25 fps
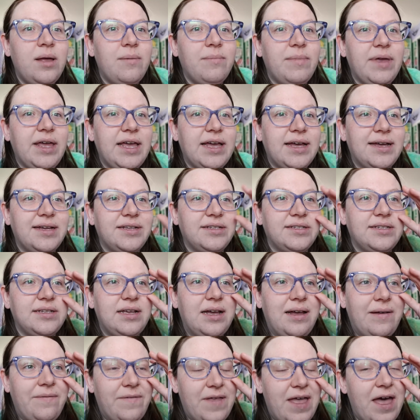because
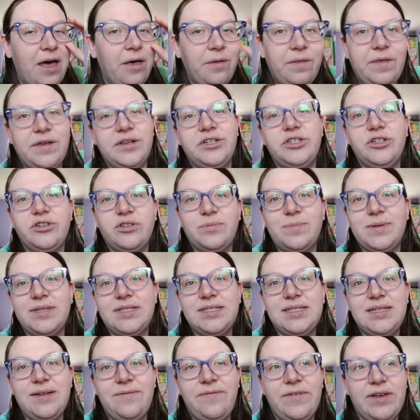of health issues,
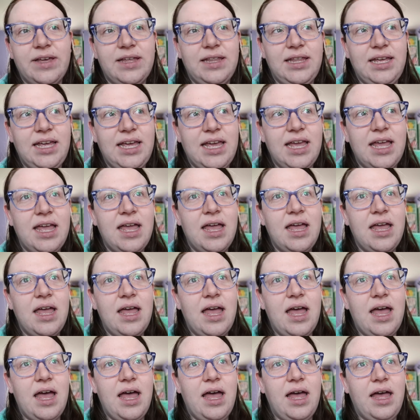specifically
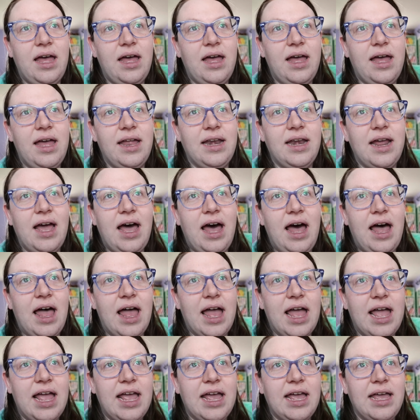an
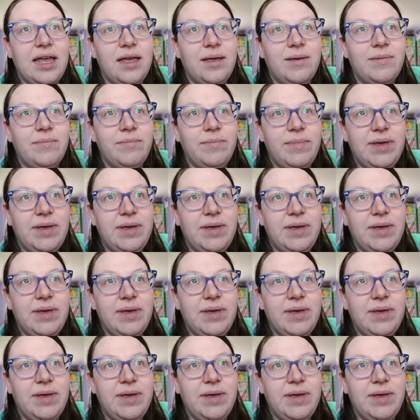IBD,